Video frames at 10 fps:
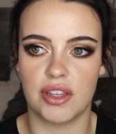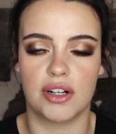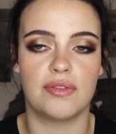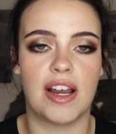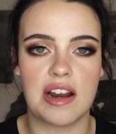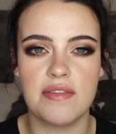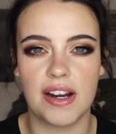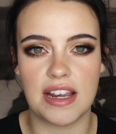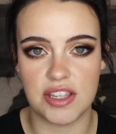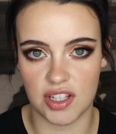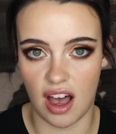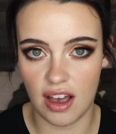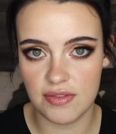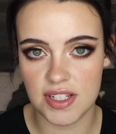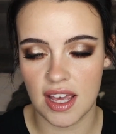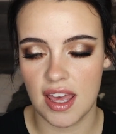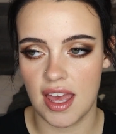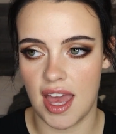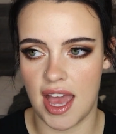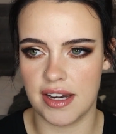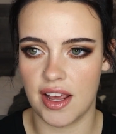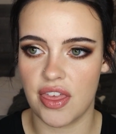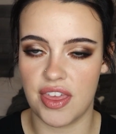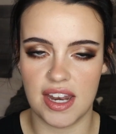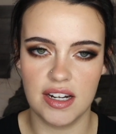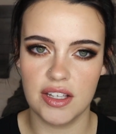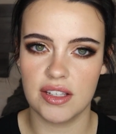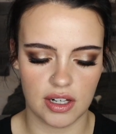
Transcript: They're very, very soft and thin.